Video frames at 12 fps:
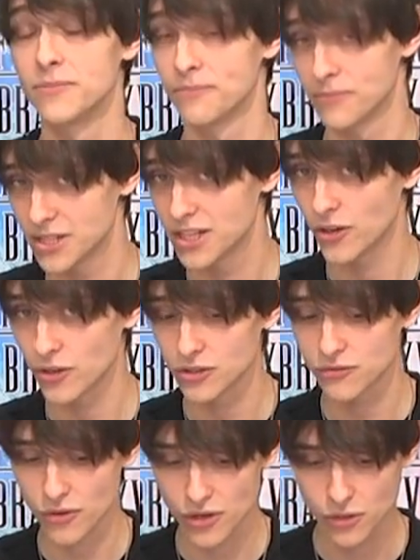
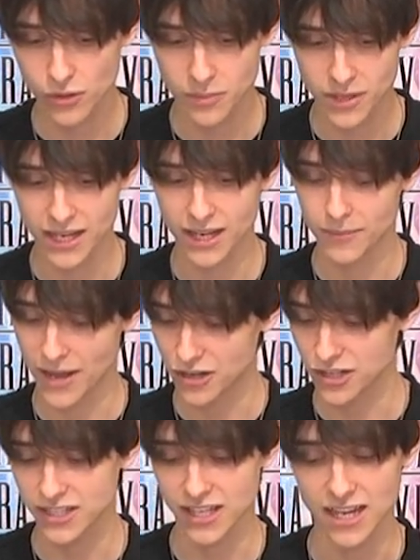materials for your equipment,
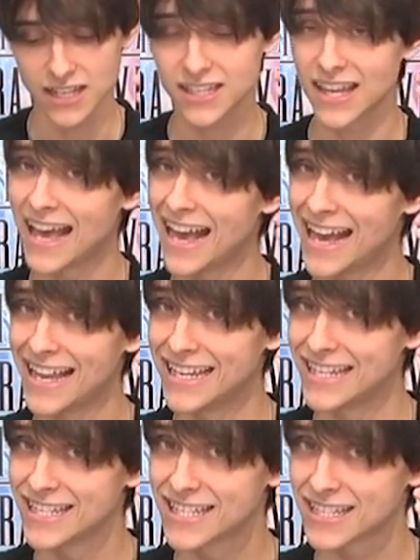Magicites,
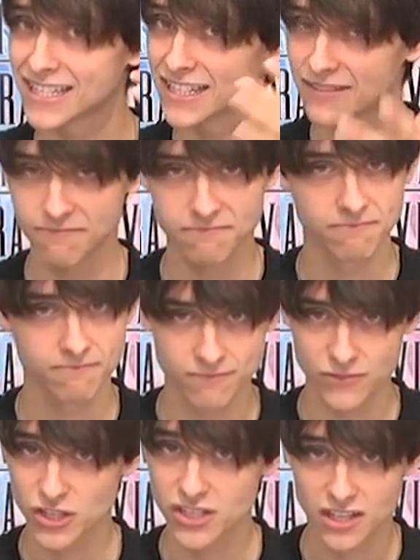and
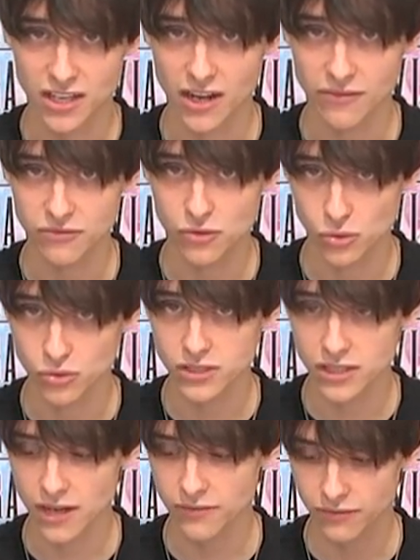just a ton of cool
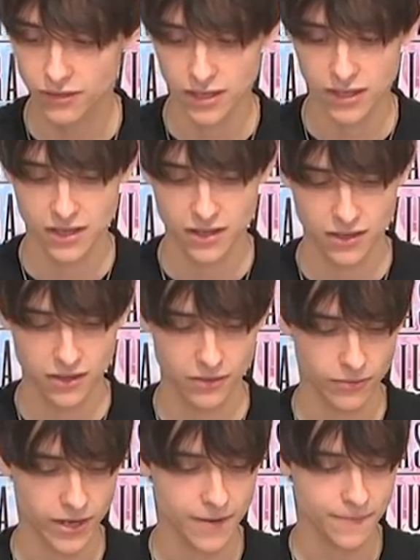stuff,
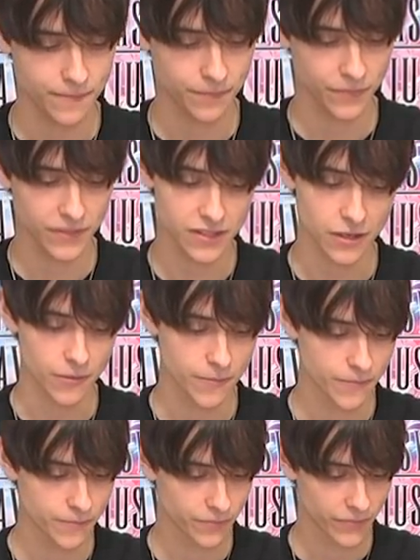right? So
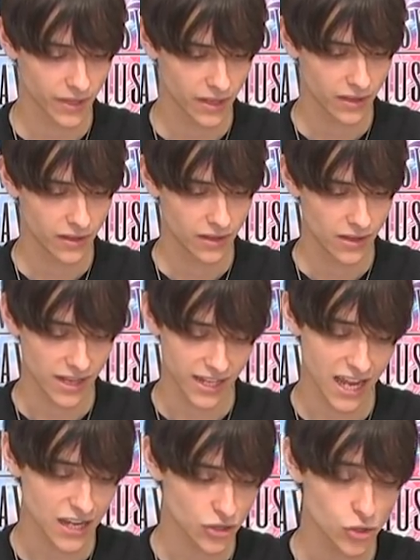
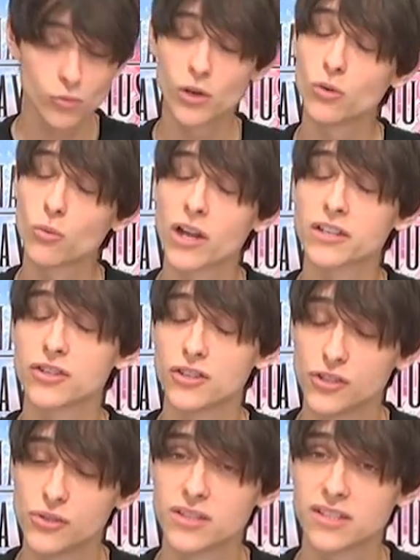again, you will want to
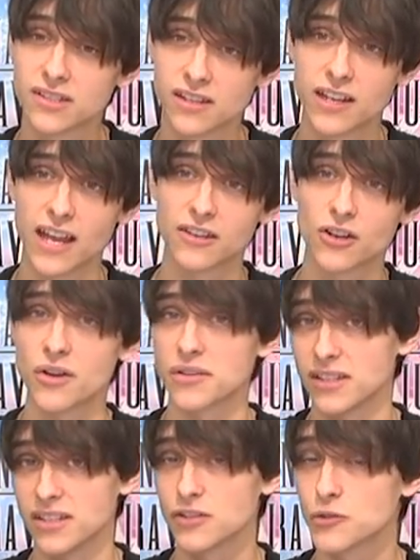use these
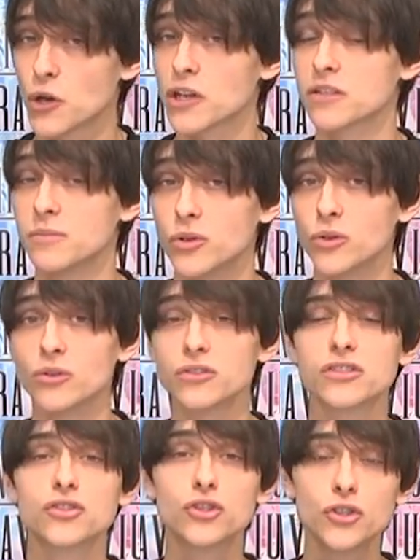Gigantars and these Trust
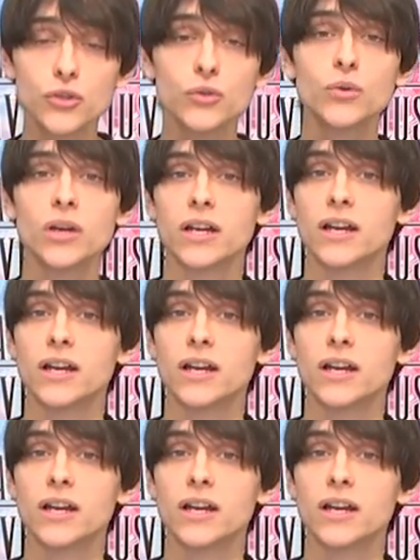Muggles to